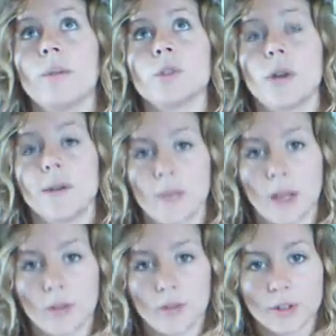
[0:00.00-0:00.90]
So I'm
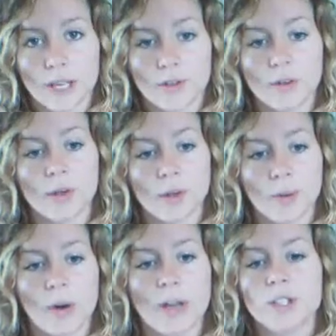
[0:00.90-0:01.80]
thankful to everyone who
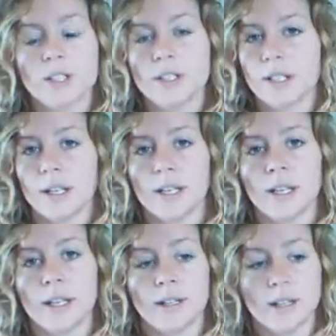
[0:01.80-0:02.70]
watches,
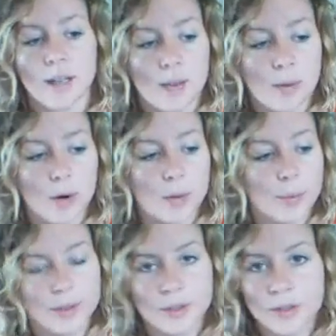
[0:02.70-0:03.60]
and I'm
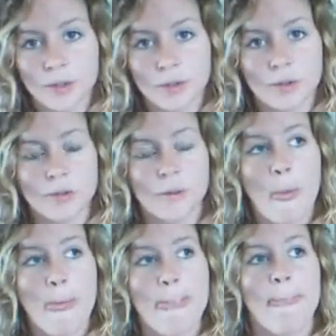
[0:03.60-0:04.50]
open to
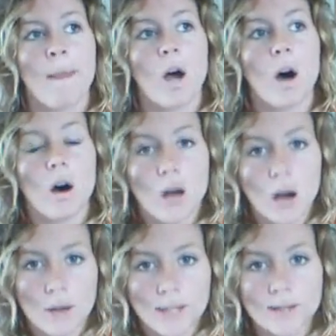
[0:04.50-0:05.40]
all
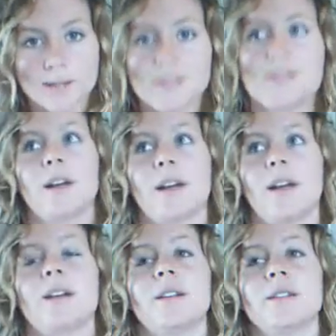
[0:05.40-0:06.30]
comments
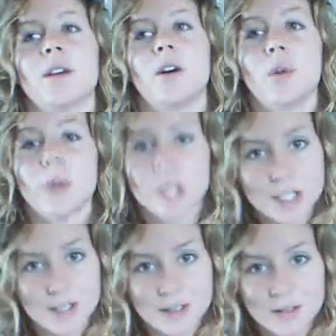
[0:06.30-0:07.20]
and all
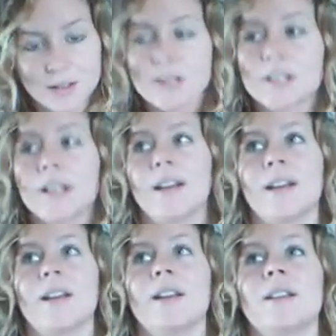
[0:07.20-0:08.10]
questions,
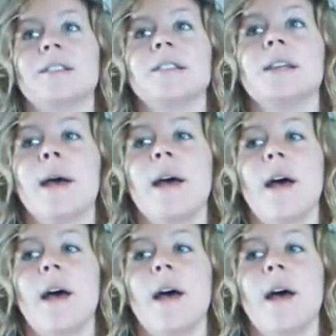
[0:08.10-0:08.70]
and